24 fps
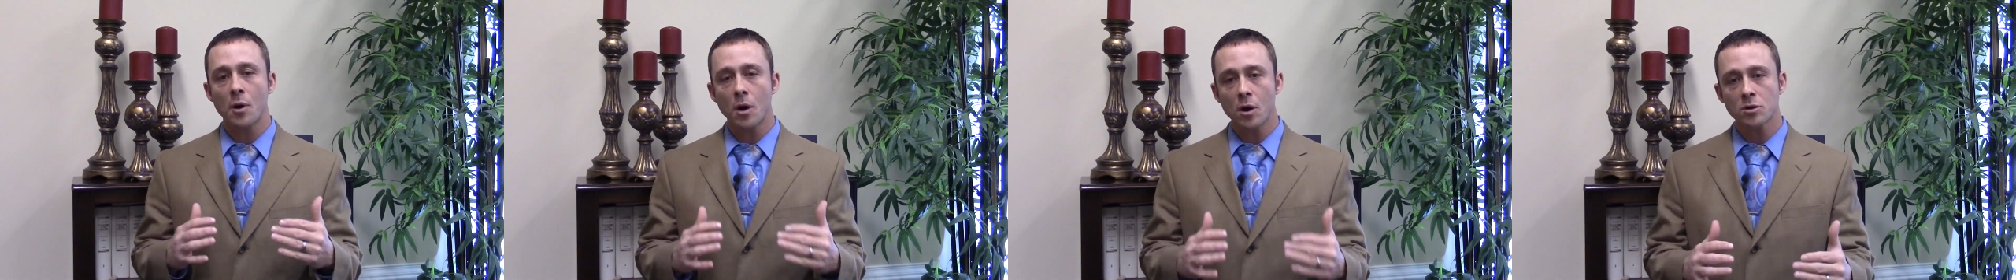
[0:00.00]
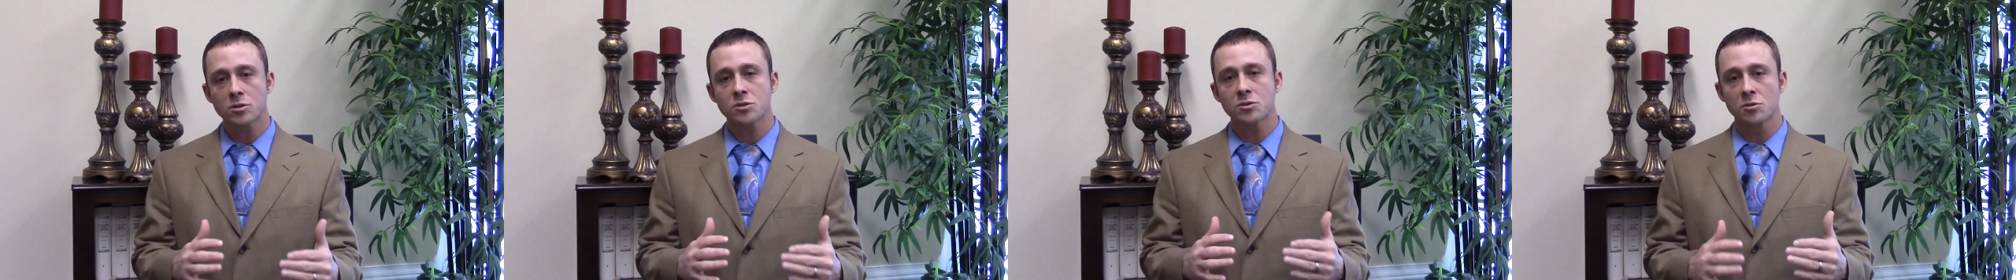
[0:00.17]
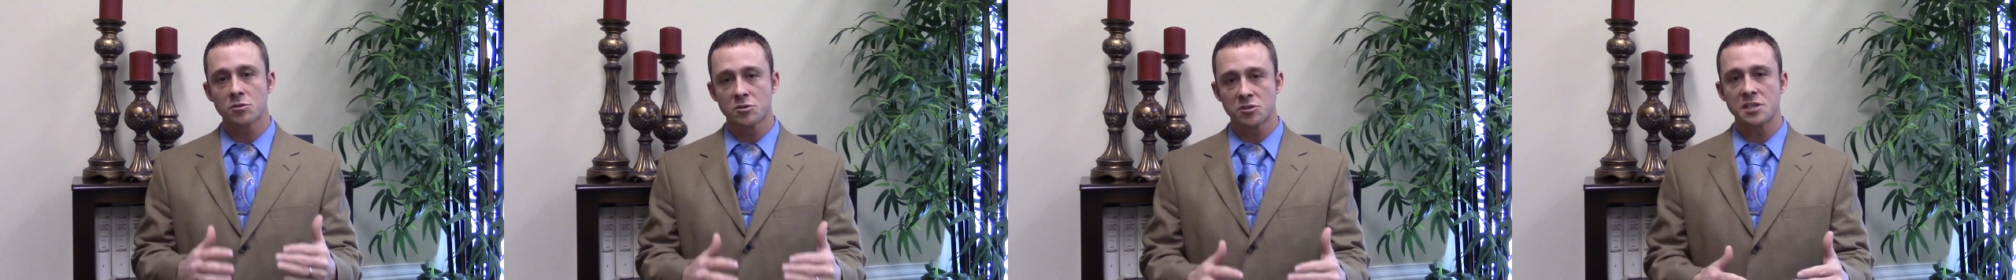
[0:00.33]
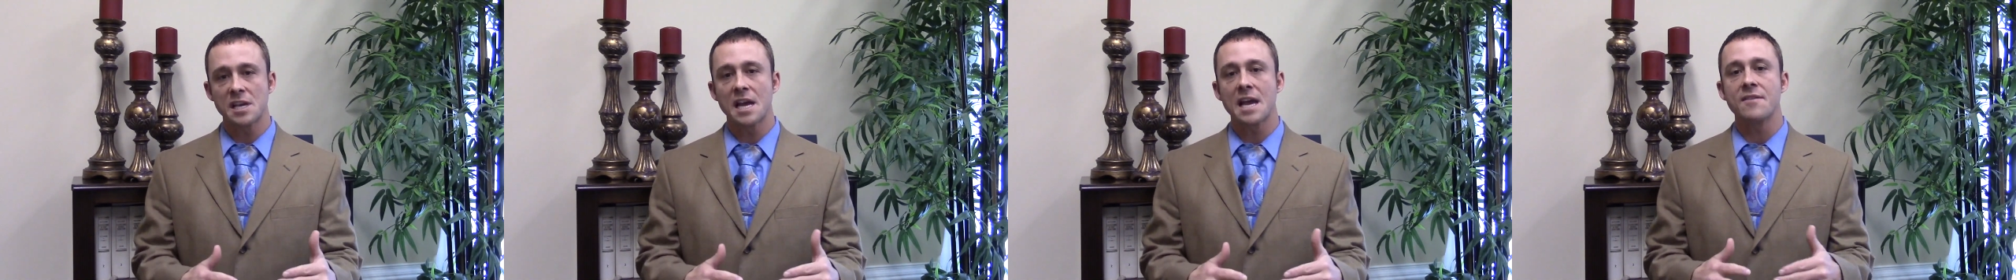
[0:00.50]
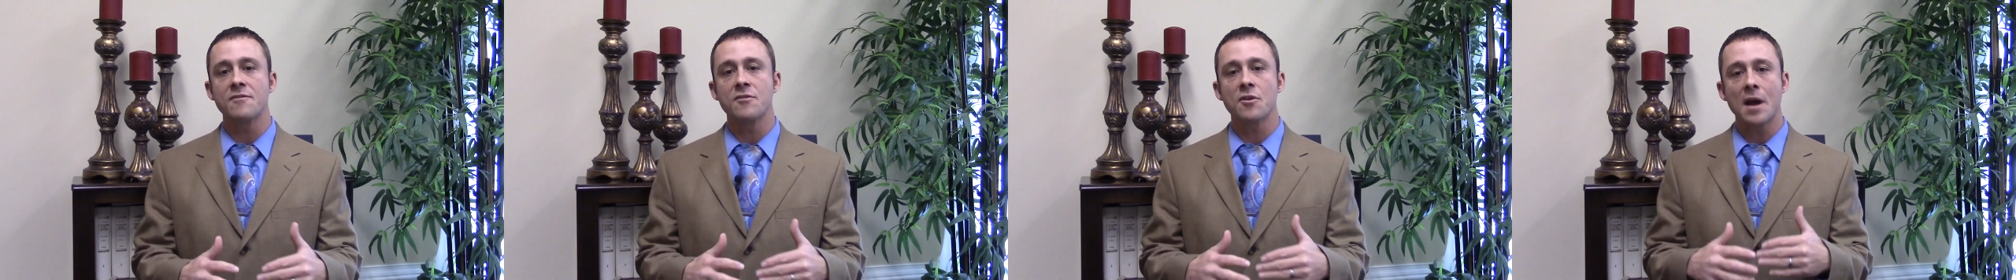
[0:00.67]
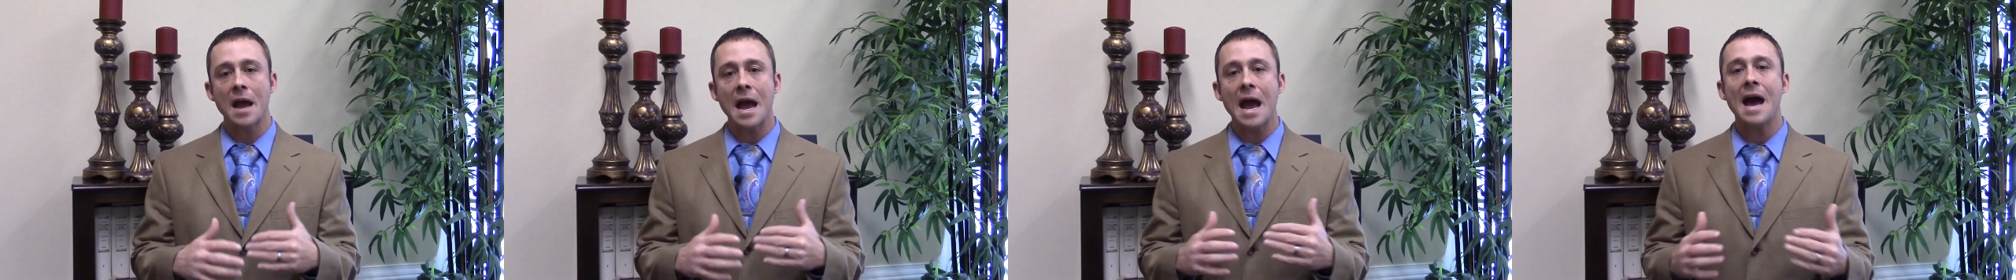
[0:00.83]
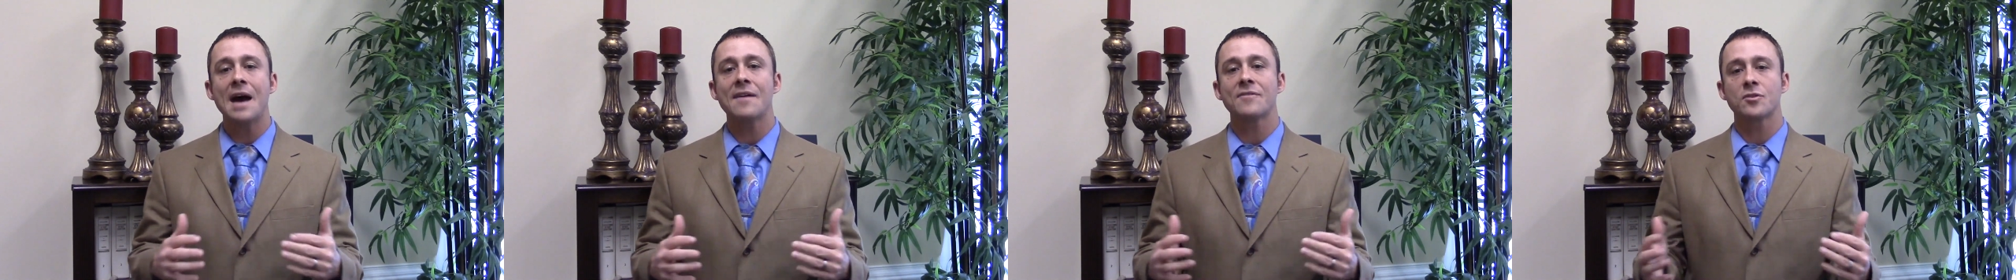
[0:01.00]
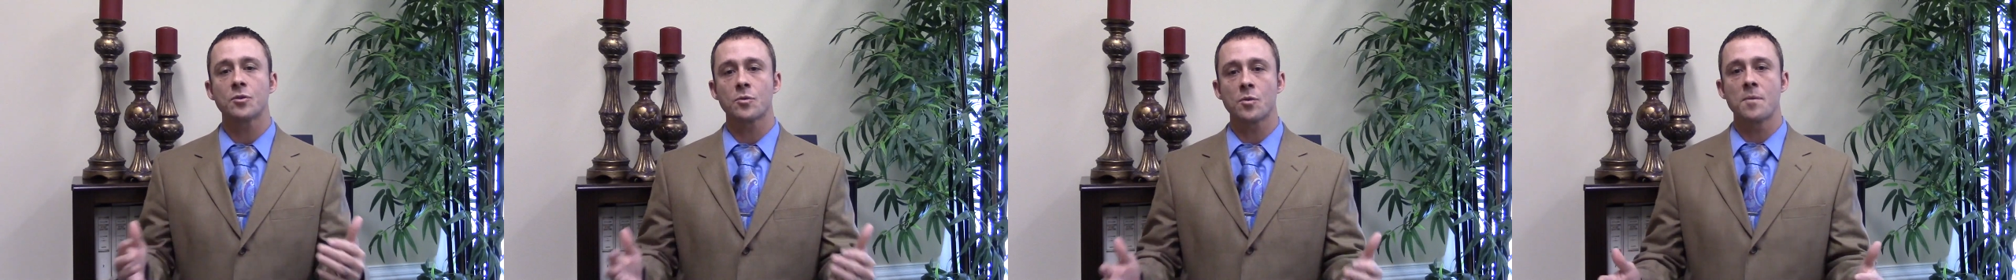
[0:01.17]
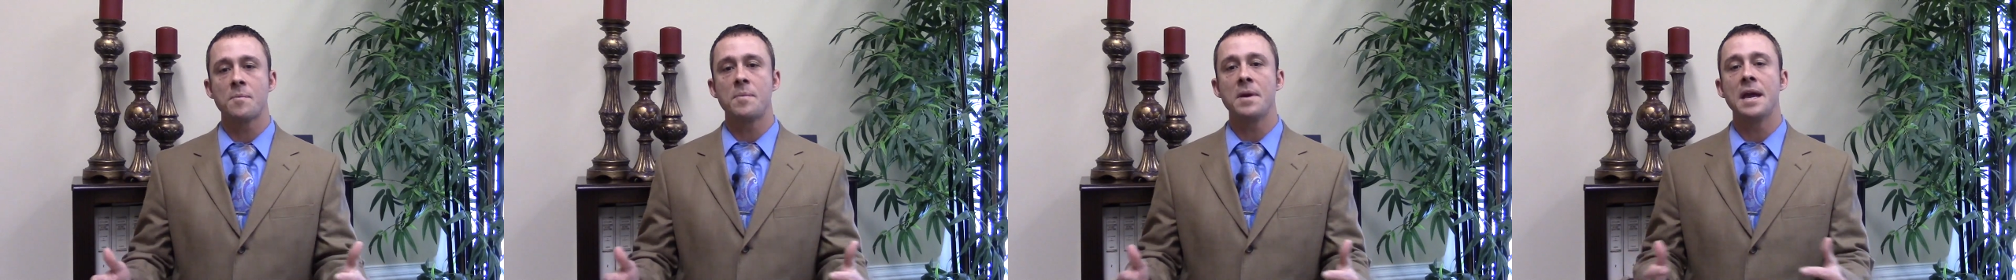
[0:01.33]
personal Savior
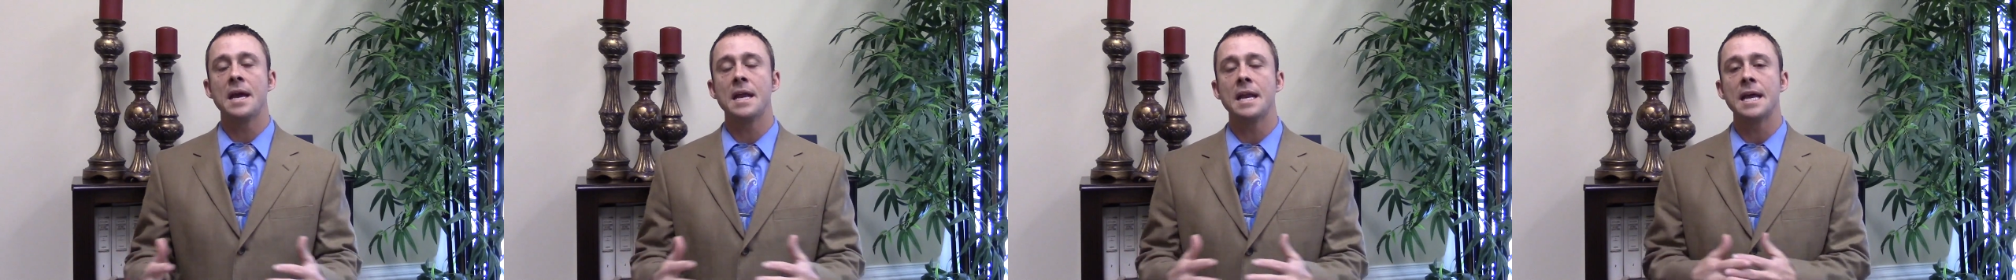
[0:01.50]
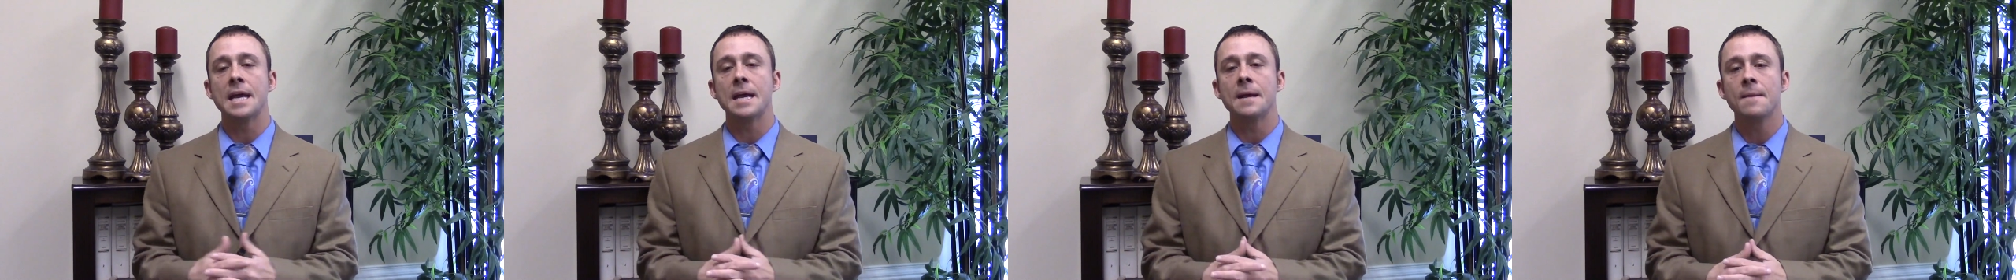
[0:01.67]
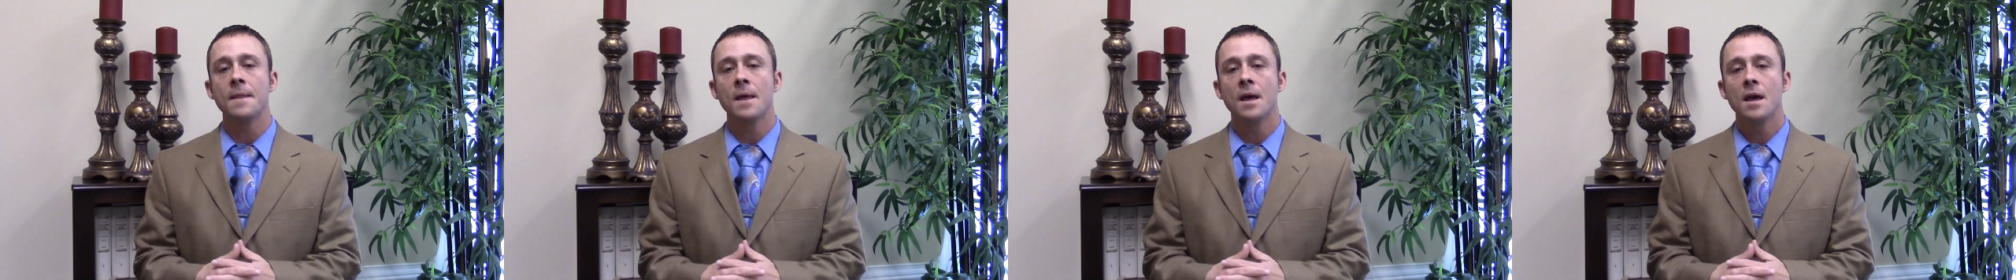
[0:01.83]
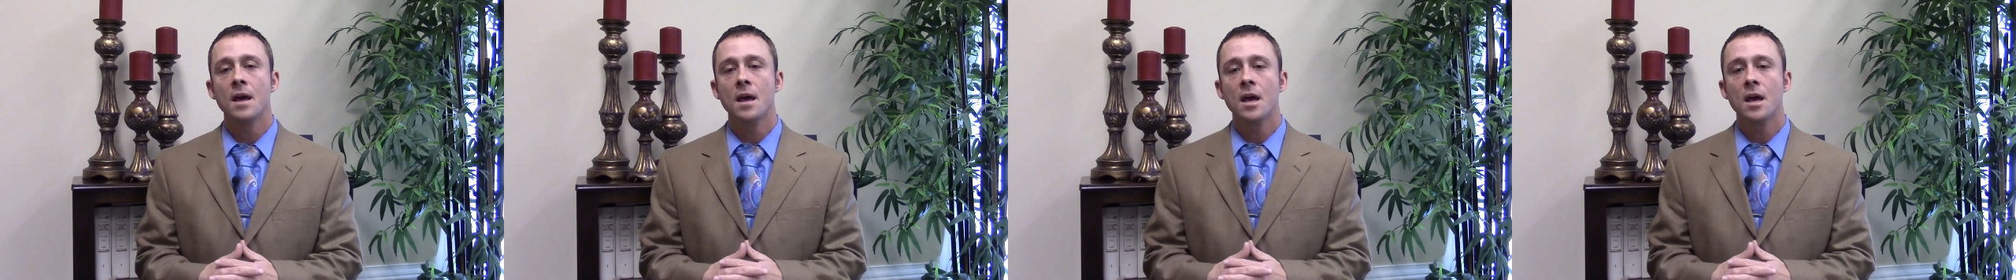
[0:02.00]
after repenting,